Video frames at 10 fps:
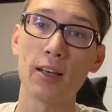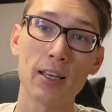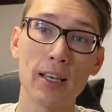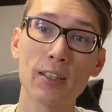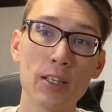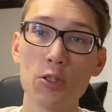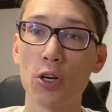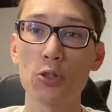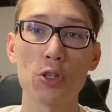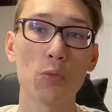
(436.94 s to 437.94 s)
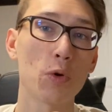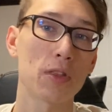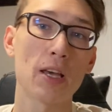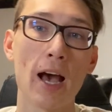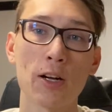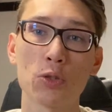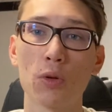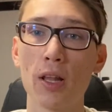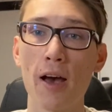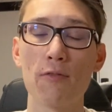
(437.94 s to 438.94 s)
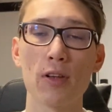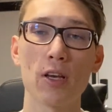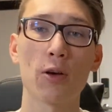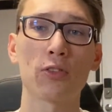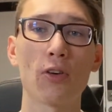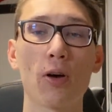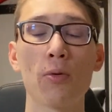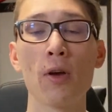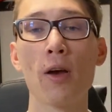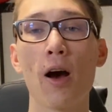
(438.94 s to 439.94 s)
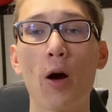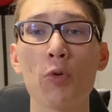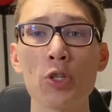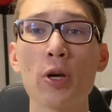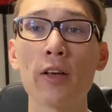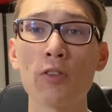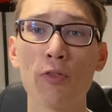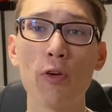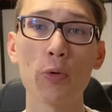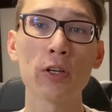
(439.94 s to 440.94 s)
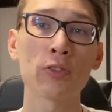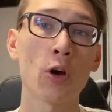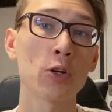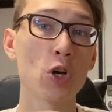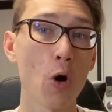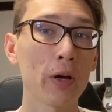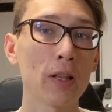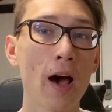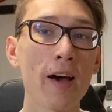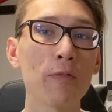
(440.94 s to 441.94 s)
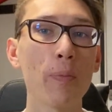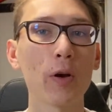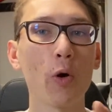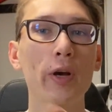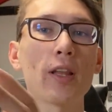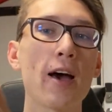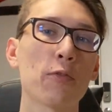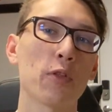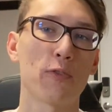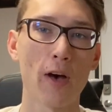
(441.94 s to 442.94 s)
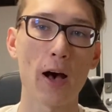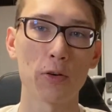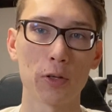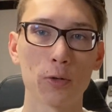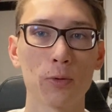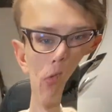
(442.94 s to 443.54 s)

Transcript: in conjunction with the actual live video. So I want you guys to focus on going live, but going live with value.